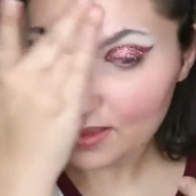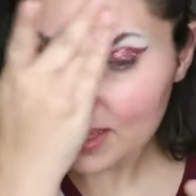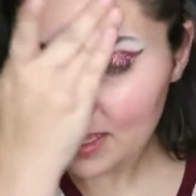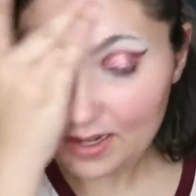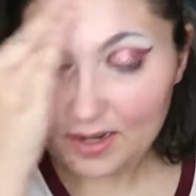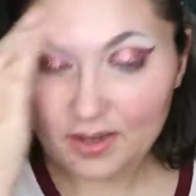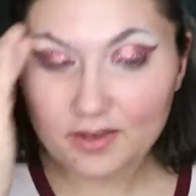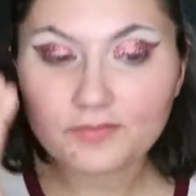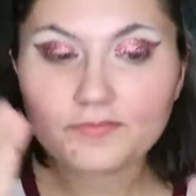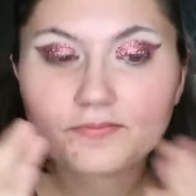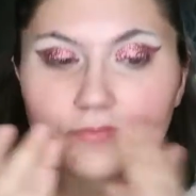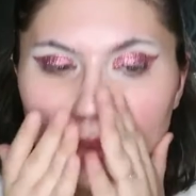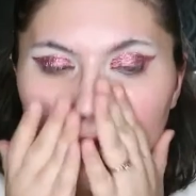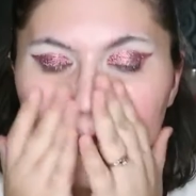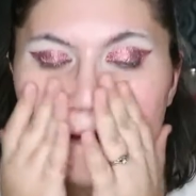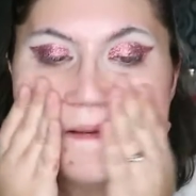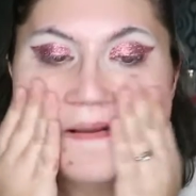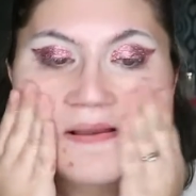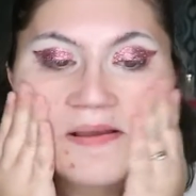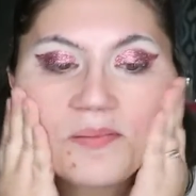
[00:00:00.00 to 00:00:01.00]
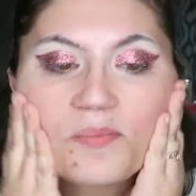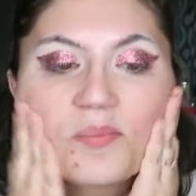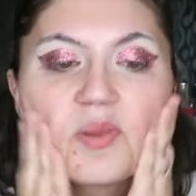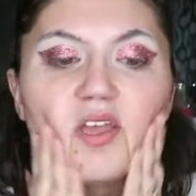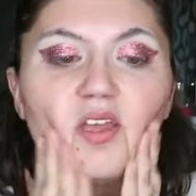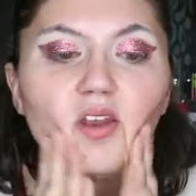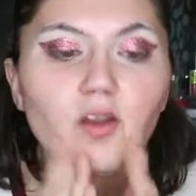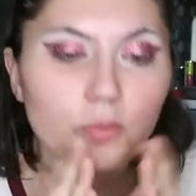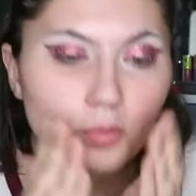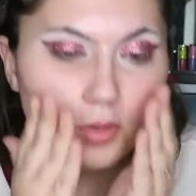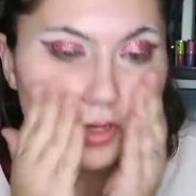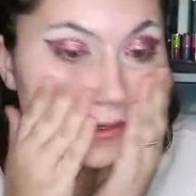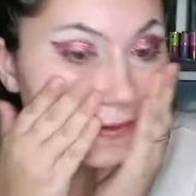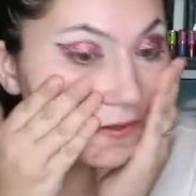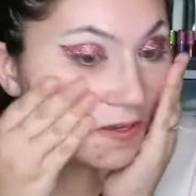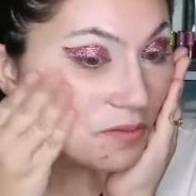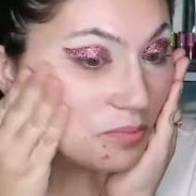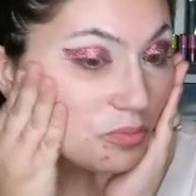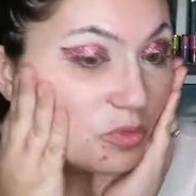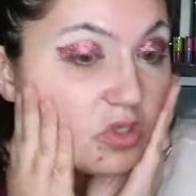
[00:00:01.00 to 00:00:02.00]
you know, I'm in a pretty
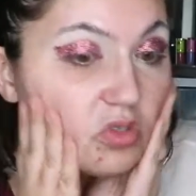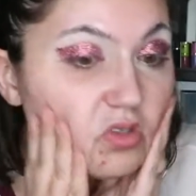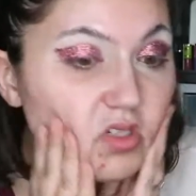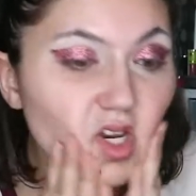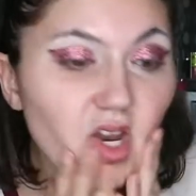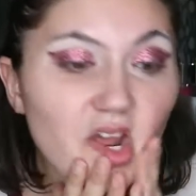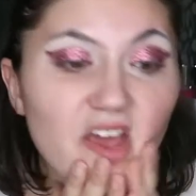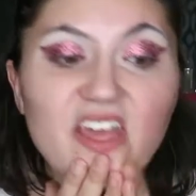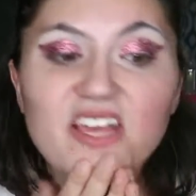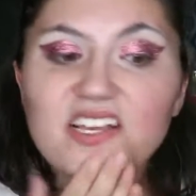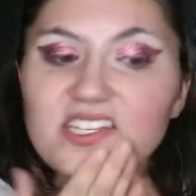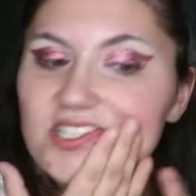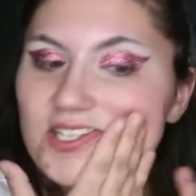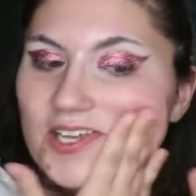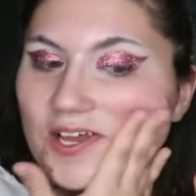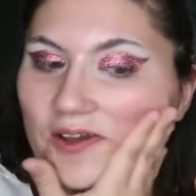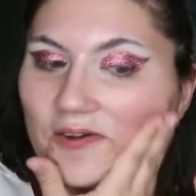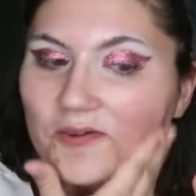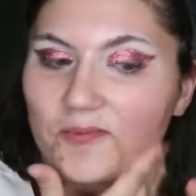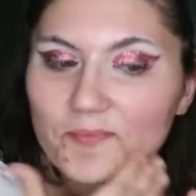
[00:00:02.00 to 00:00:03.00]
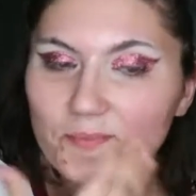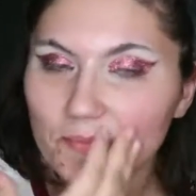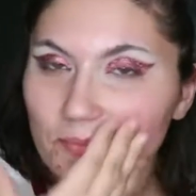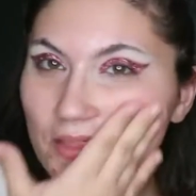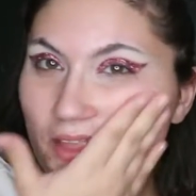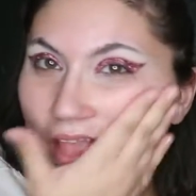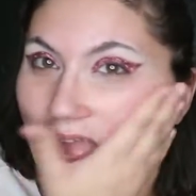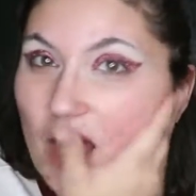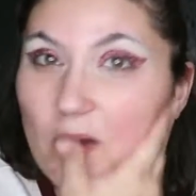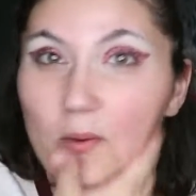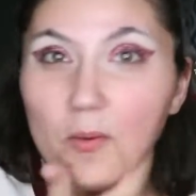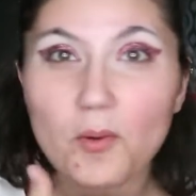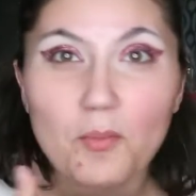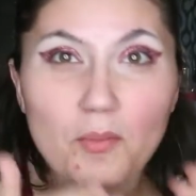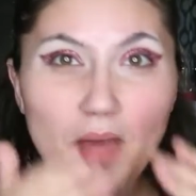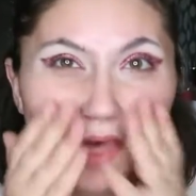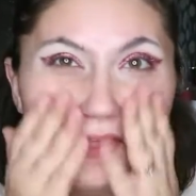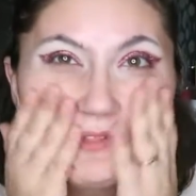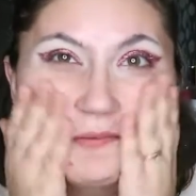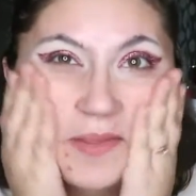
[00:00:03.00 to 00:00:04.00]
good mood today, so it won't
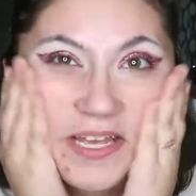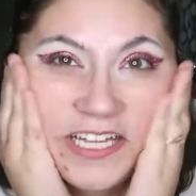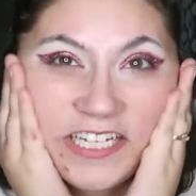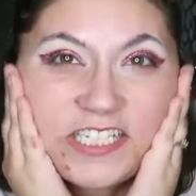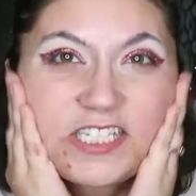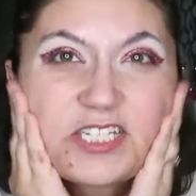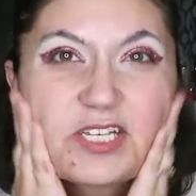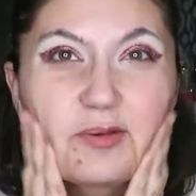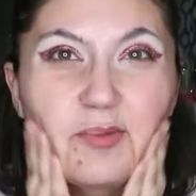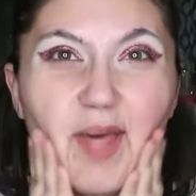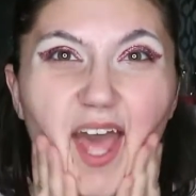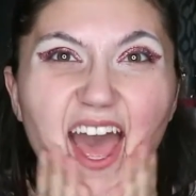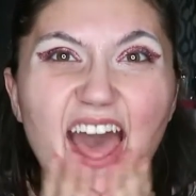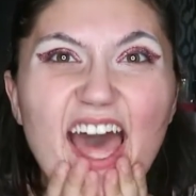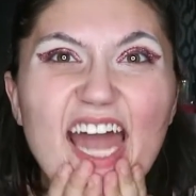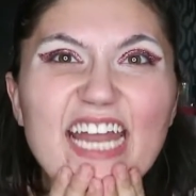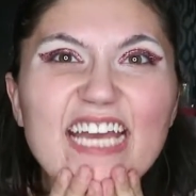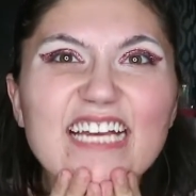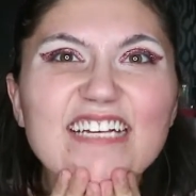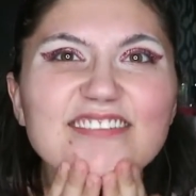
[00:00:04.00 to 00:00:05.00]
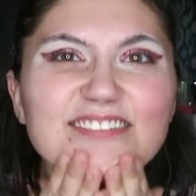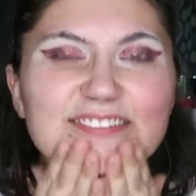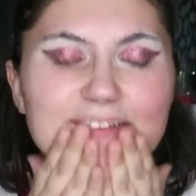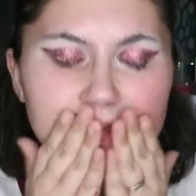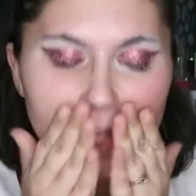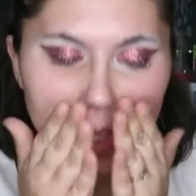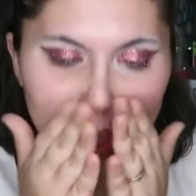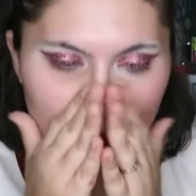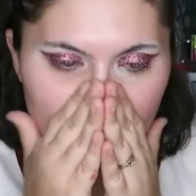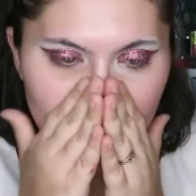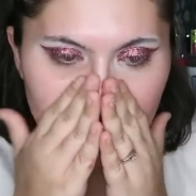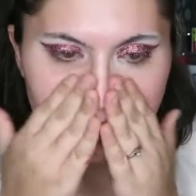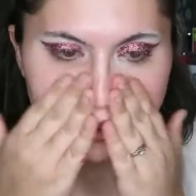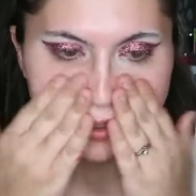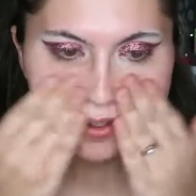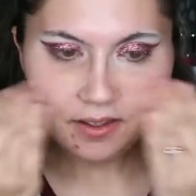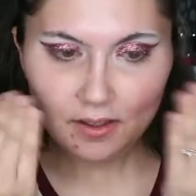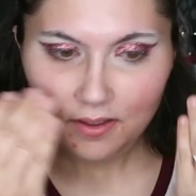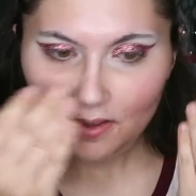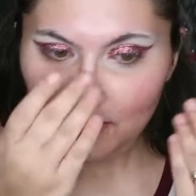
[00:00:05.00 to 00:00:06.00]
bother me too bad.
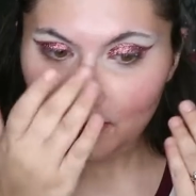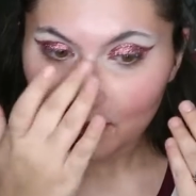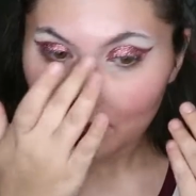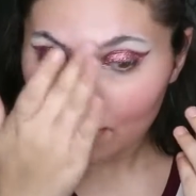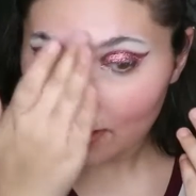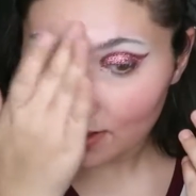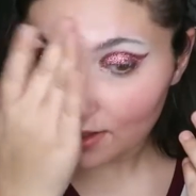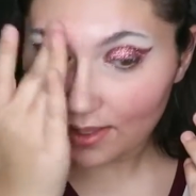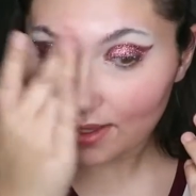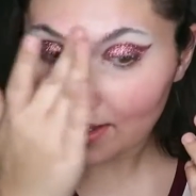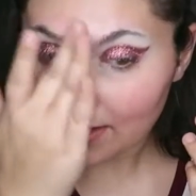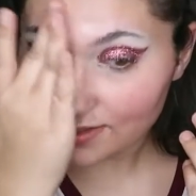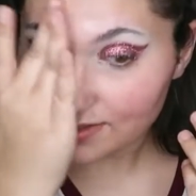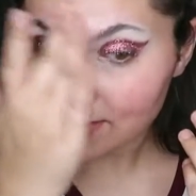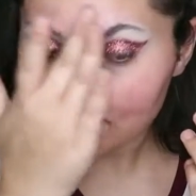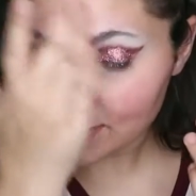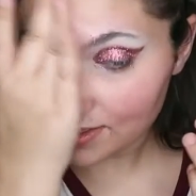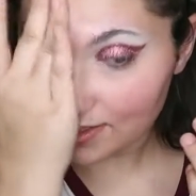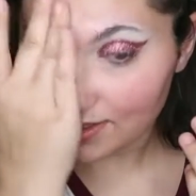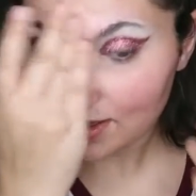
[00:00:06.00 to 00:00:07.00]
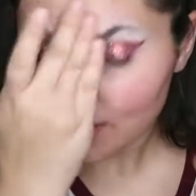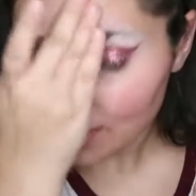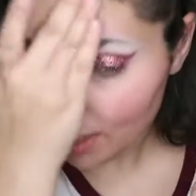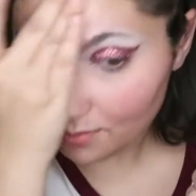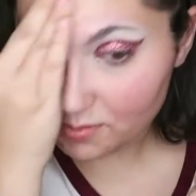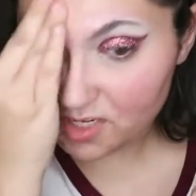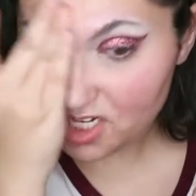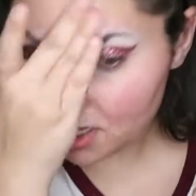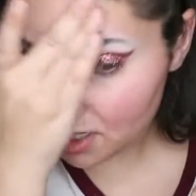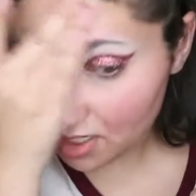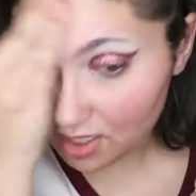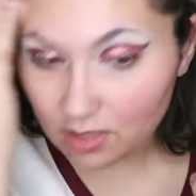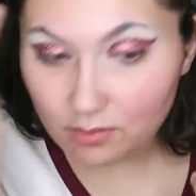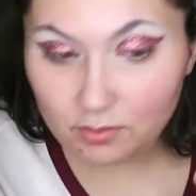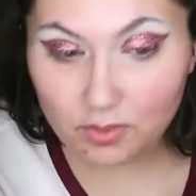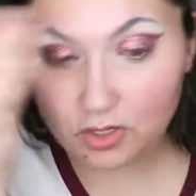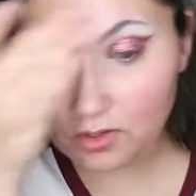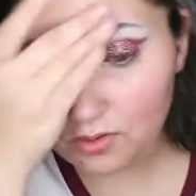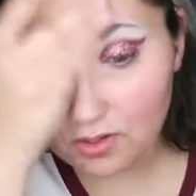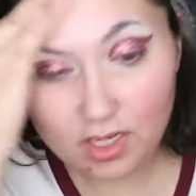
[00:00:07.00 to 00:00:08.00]
Yes, I'm in a good
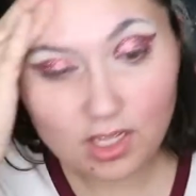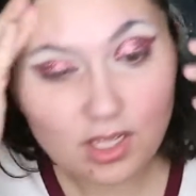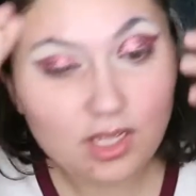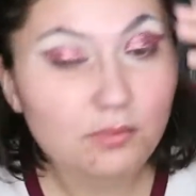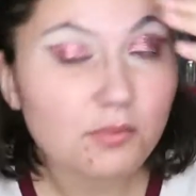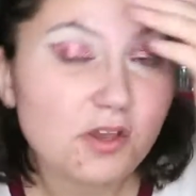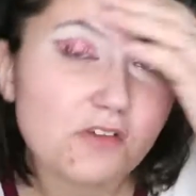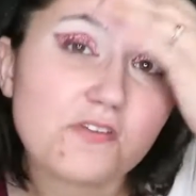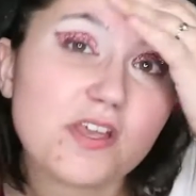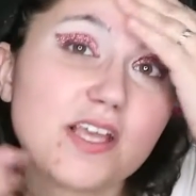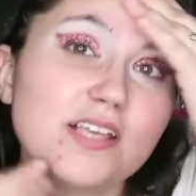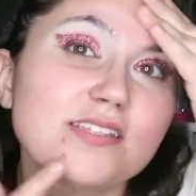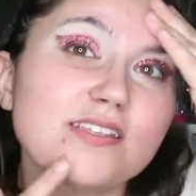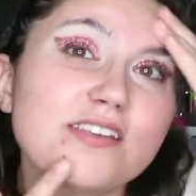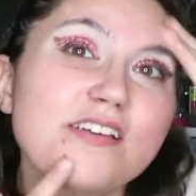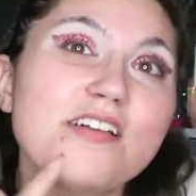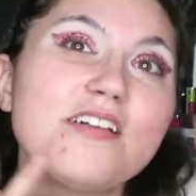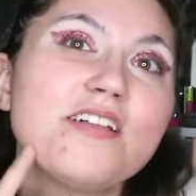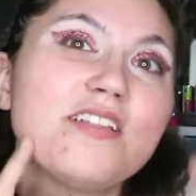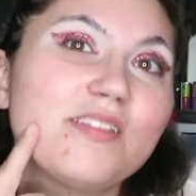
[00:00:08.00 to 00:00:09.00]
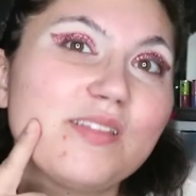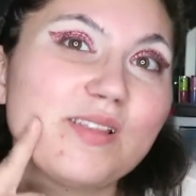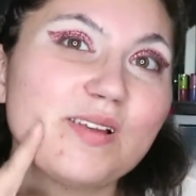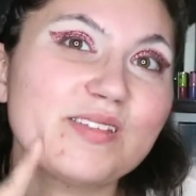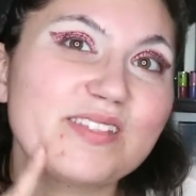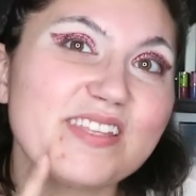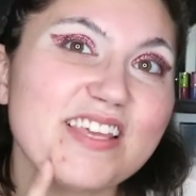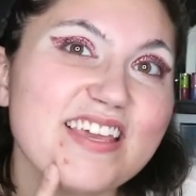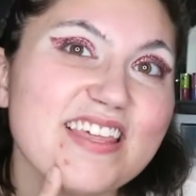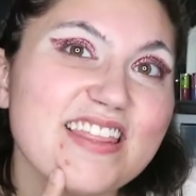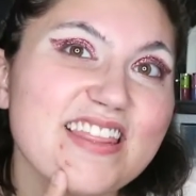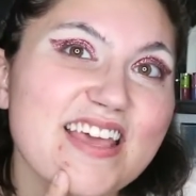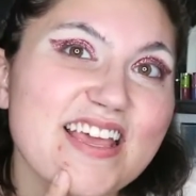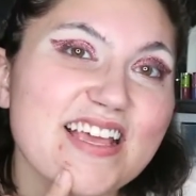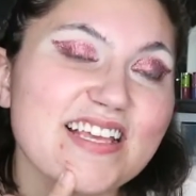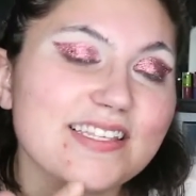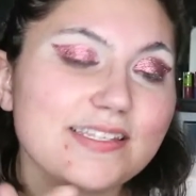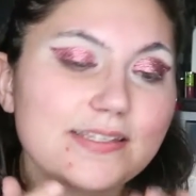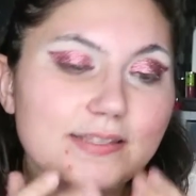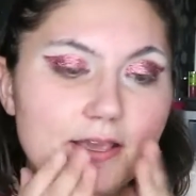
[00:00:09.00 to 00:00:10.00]
mood, and my face looks like
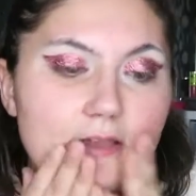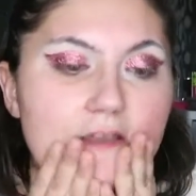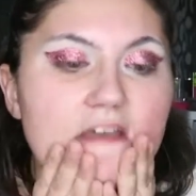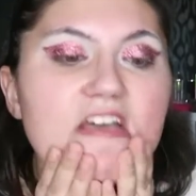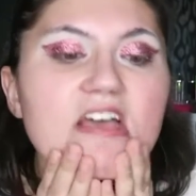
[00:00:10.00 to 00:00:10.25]
this.